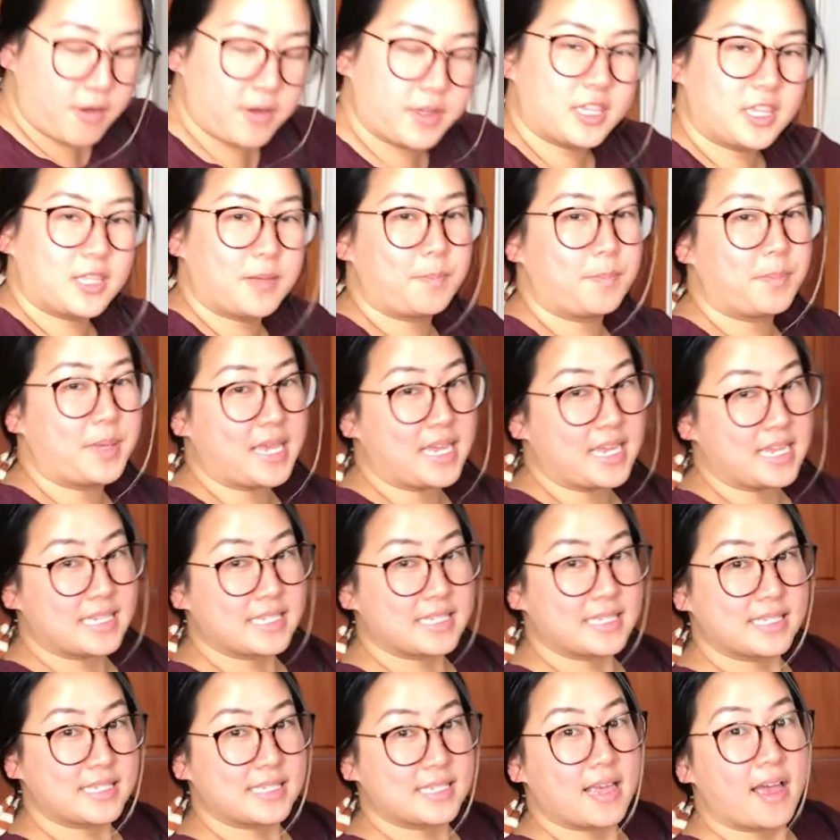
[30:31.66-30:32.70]
at the
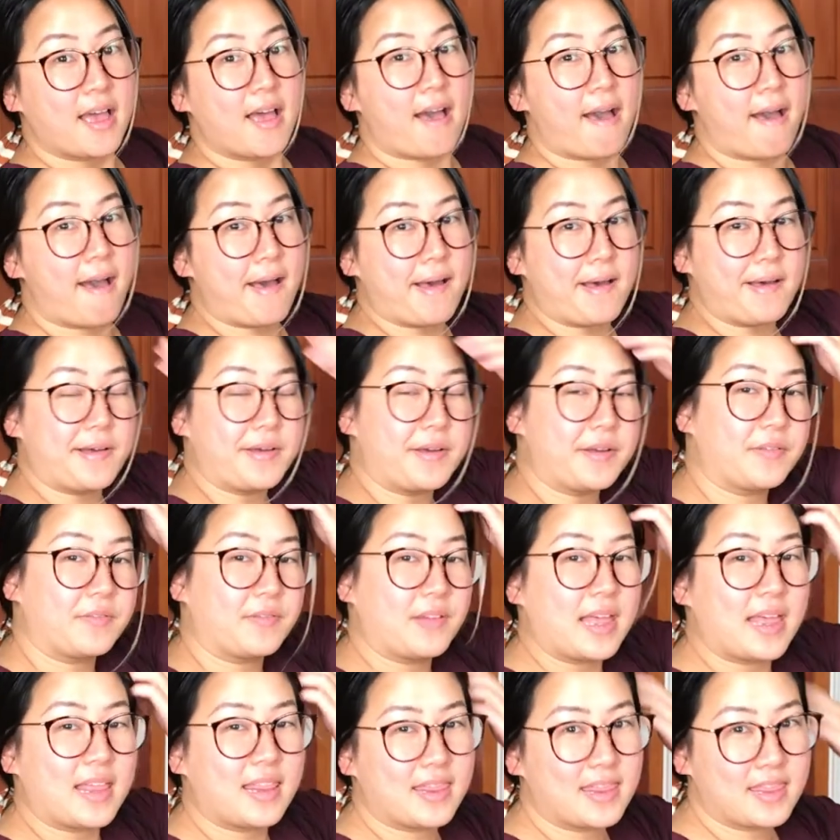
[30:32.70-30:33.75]
base of
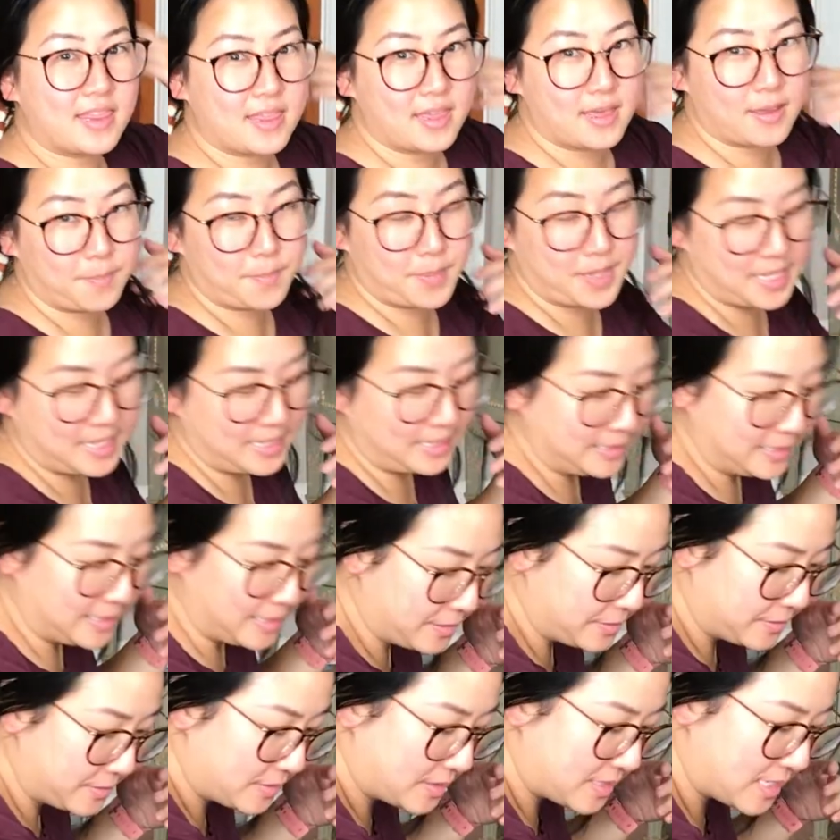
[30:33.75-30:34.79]
the
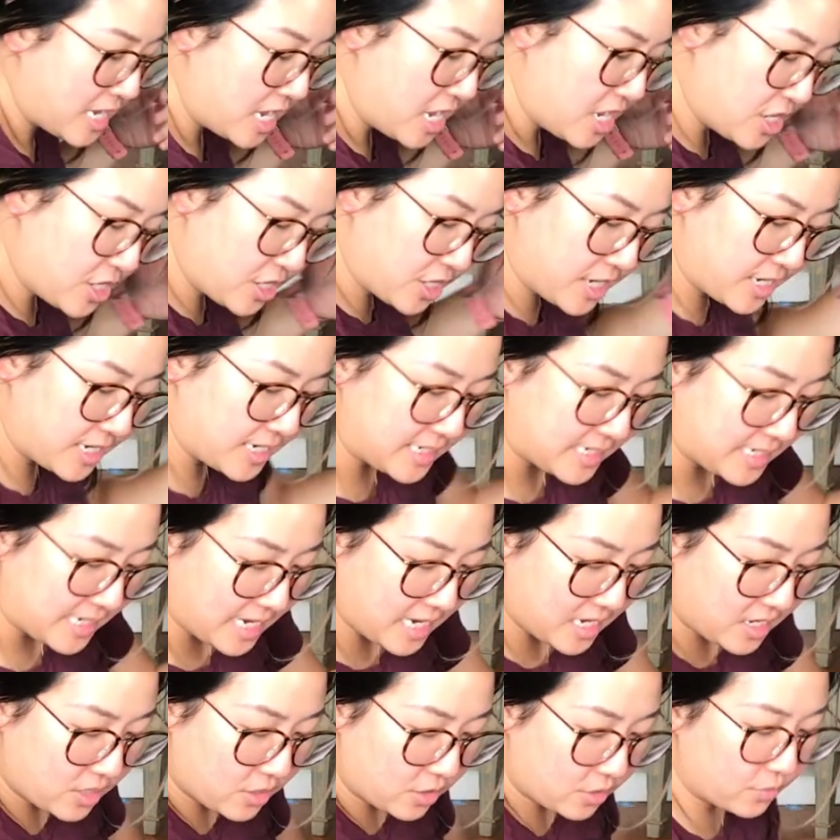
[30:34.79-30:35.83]
pillows. You're going to
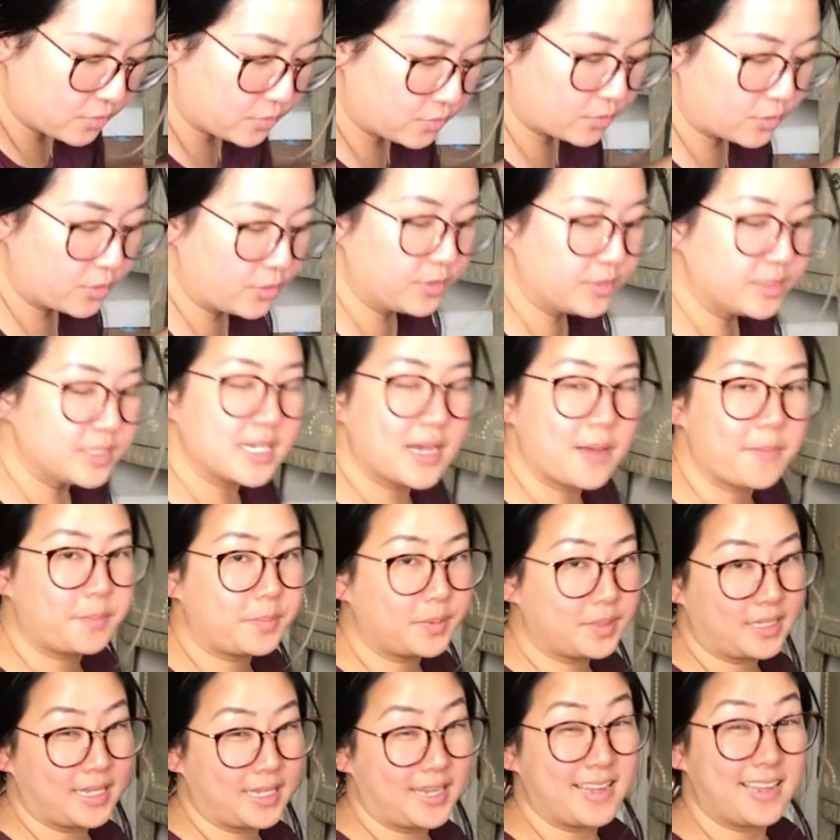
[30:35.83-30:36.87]
take your rolled up
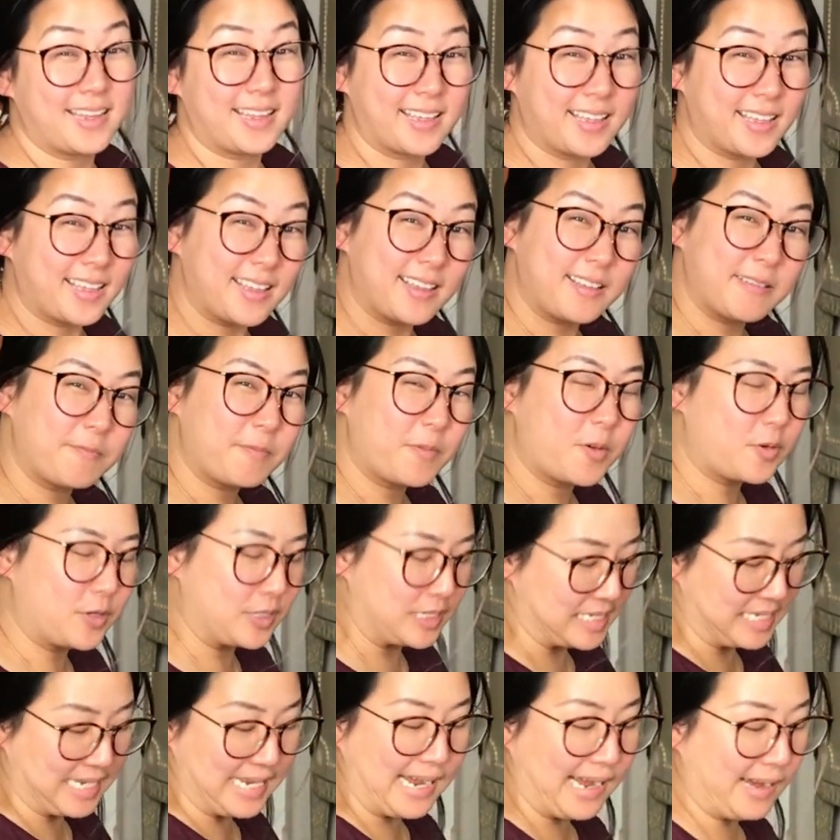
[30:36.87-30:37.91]
blanket or
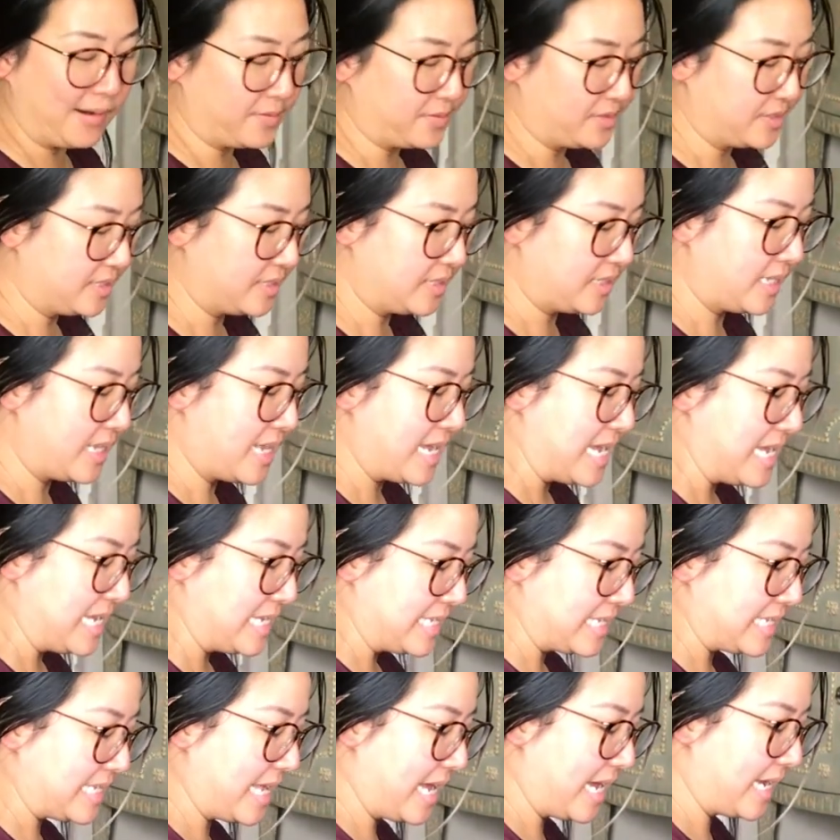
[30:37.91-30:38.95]
towel,
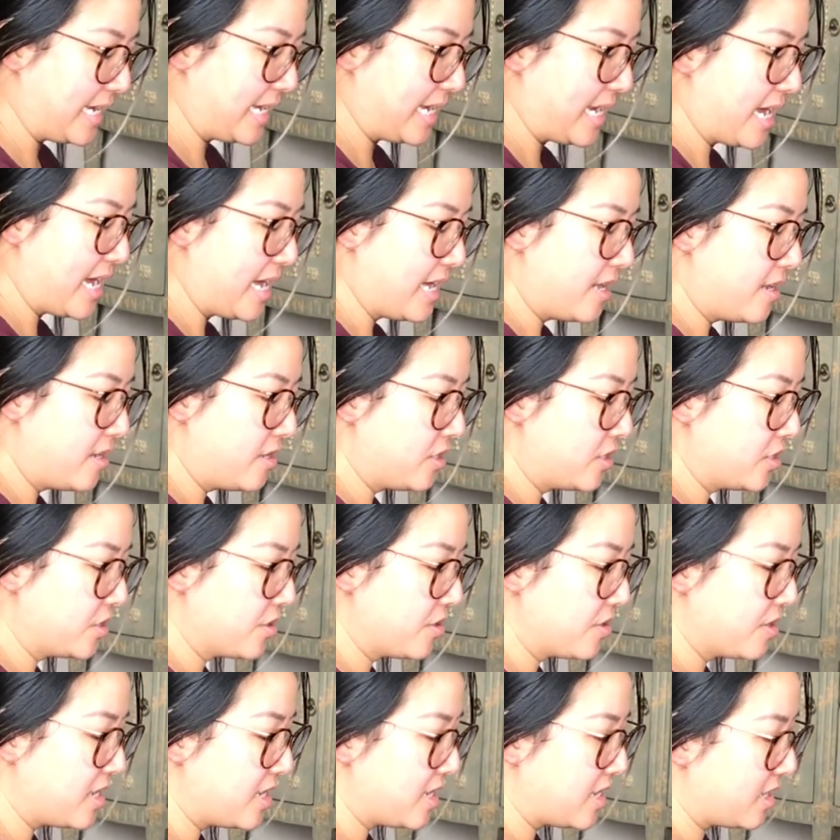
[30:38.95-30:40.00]
slide it
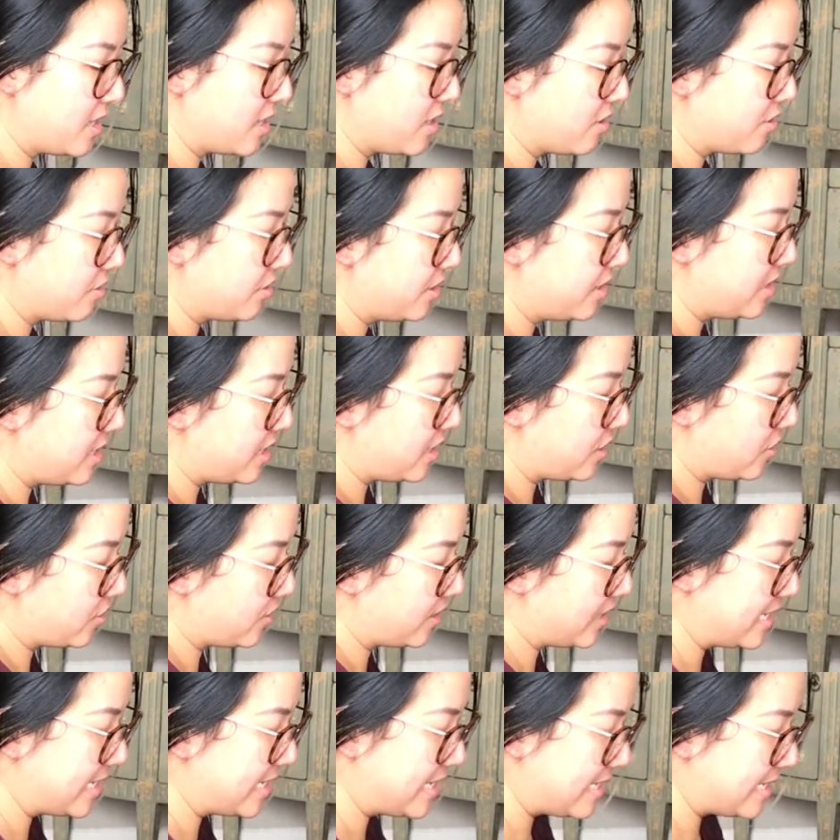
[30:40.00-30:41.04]
underneath your knee
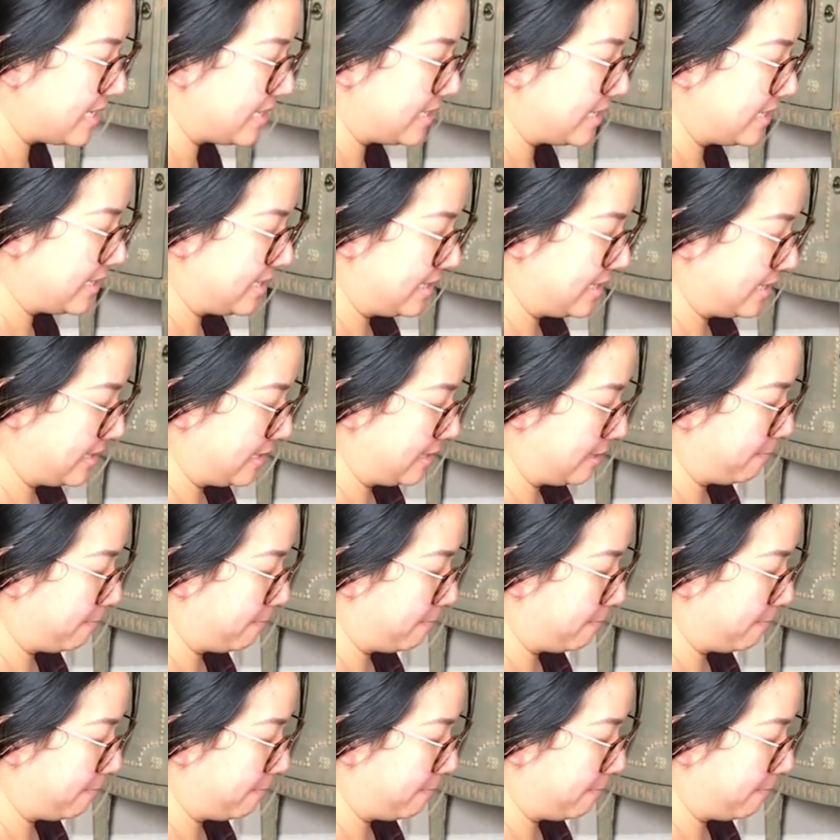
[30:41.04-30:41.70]
crease.